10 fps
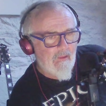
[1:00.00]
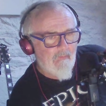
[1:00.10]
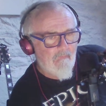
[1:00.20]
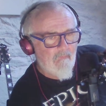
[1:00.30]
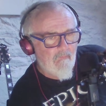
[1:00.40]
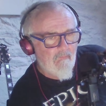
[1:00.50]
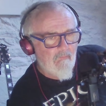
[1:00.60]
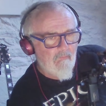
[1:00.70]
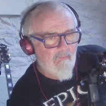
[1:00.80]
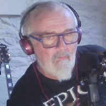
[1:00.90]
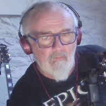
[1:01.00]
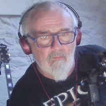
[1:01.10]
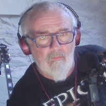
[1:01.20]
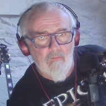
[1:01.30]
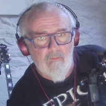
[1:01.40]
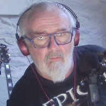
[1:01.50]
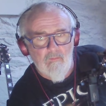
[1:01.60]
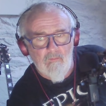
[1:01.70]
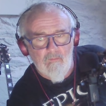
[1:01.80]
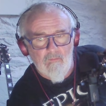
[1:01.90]

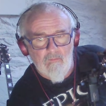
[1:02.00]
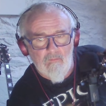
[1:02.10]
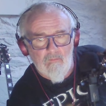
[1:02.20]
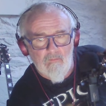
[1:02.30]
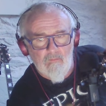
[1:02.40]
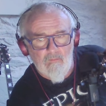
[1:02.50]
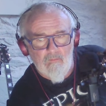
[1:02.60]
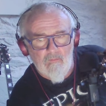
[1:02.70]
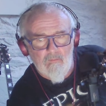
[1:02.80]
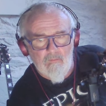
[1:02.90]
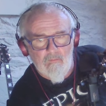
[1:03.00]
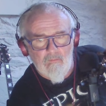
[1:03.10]
Nothing is said.